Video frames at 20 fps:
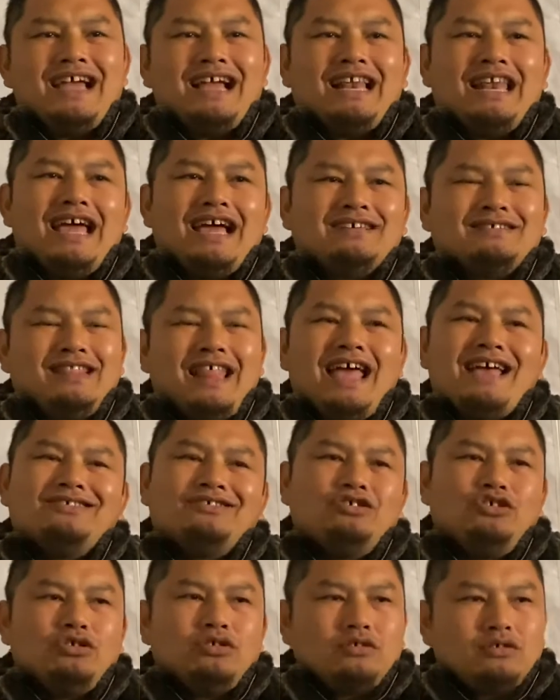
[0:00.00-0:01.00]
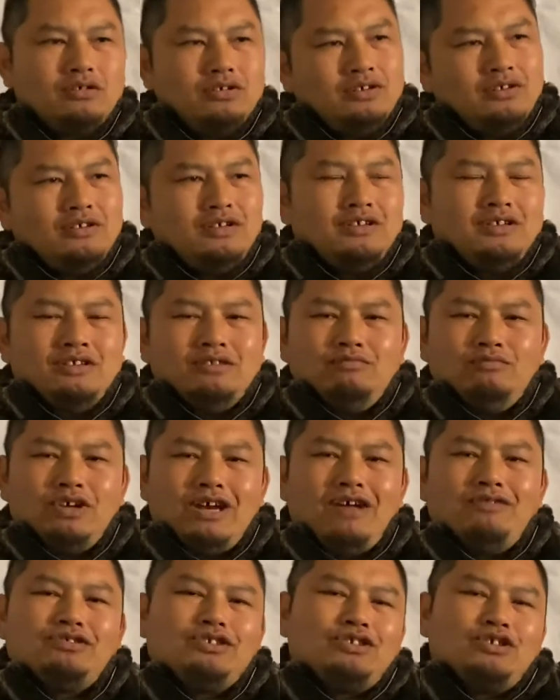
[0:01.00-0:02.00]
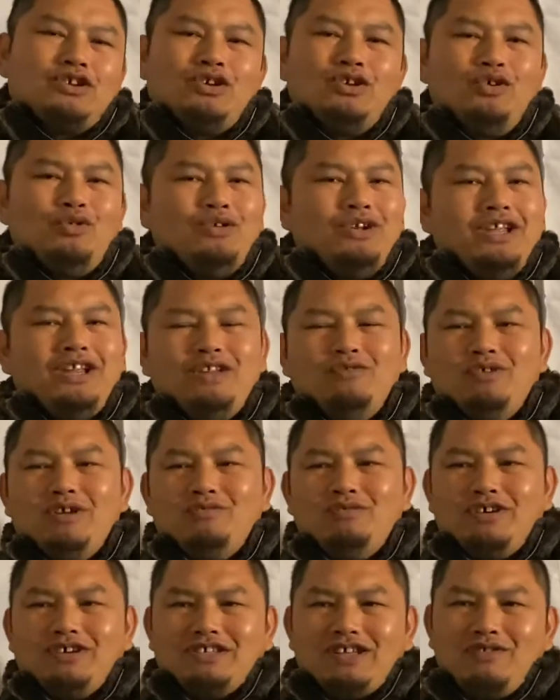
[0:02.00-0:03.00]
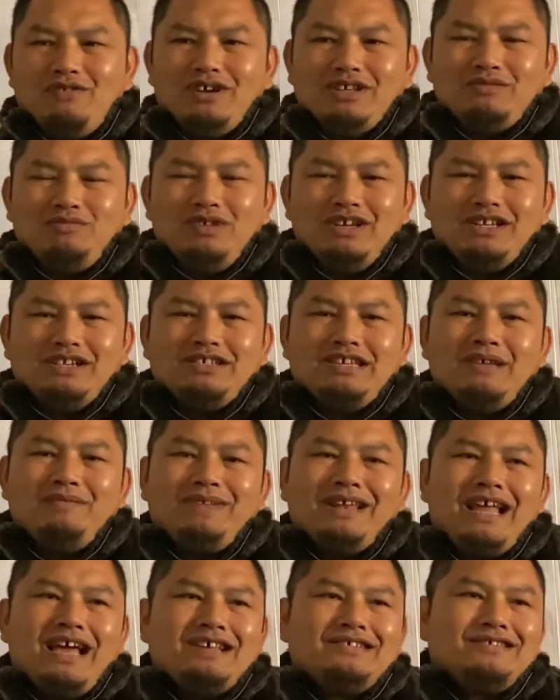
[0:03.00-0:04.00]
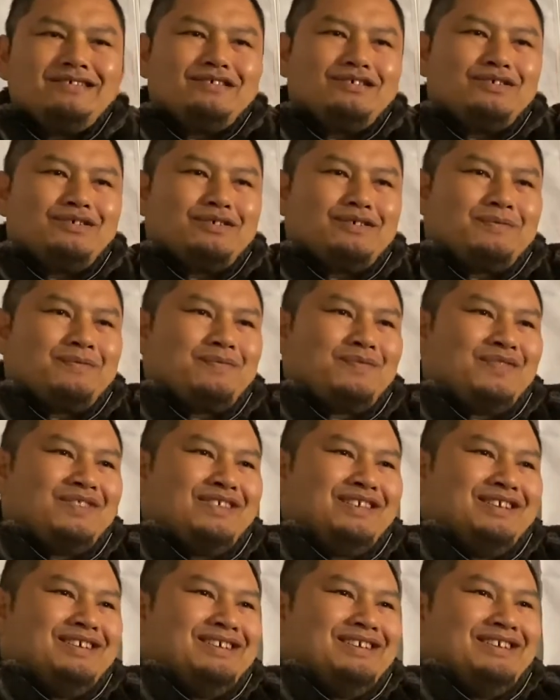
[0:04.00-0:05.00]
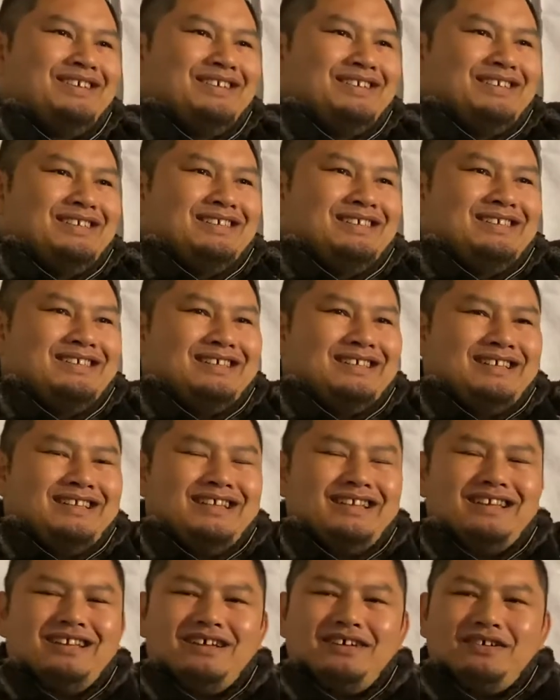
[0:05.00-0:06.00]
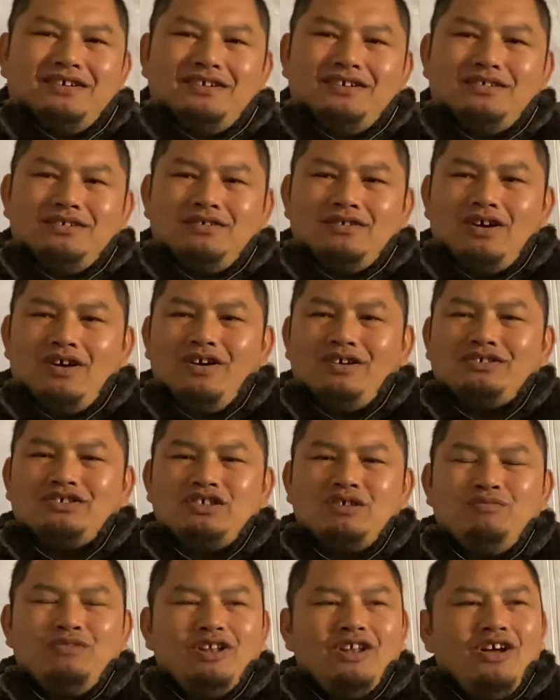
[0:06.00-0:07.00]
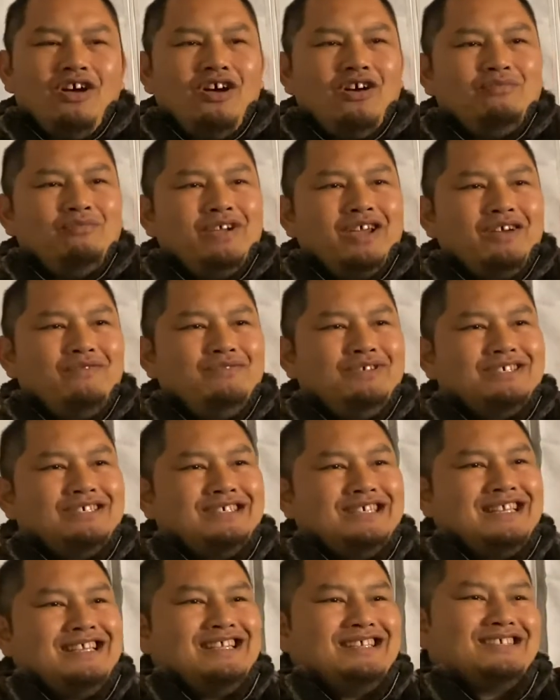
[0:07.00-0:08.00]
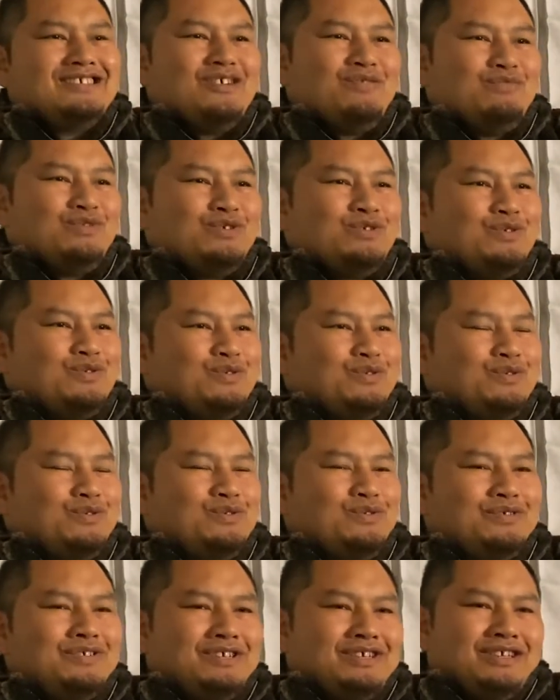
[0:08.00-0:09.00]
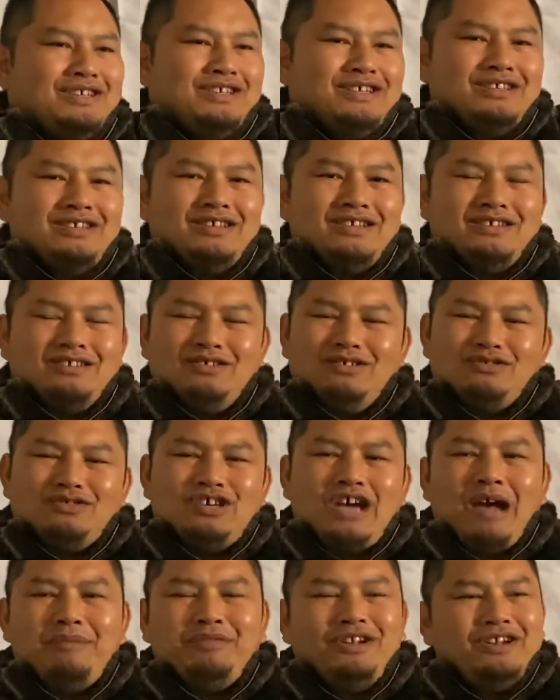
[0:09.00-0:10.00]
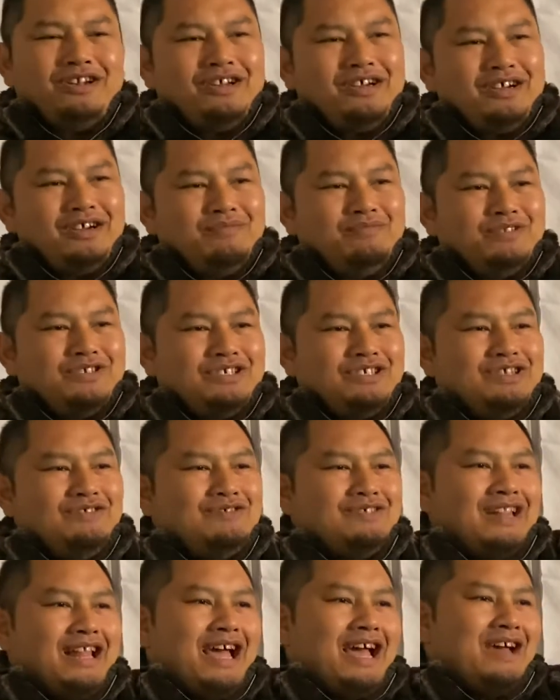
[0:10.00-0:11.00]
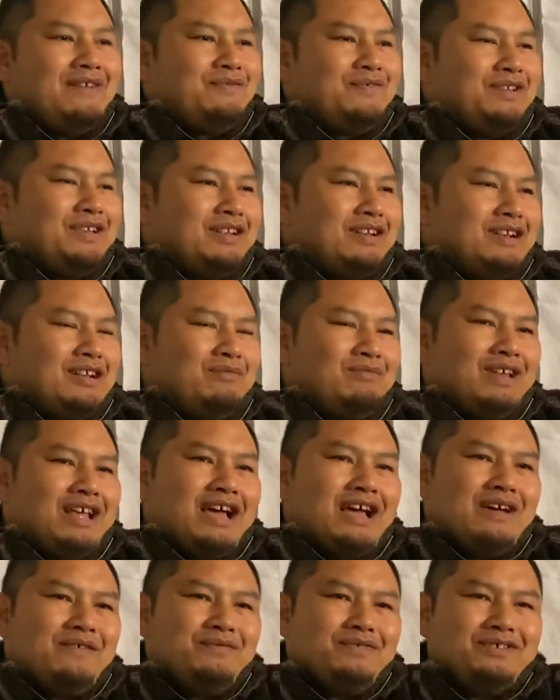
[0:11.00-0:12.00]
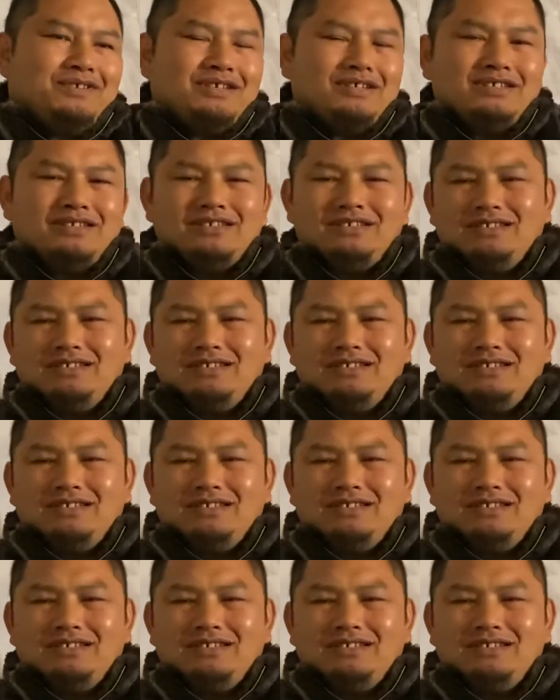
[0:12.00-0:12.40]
class last year. But I was just going to do it anyway because I wanted to be in the same class as her. And then all summer long, man, we're sitting in summer school, you know, chopping it up, and she was laughing, and I'm laughing, and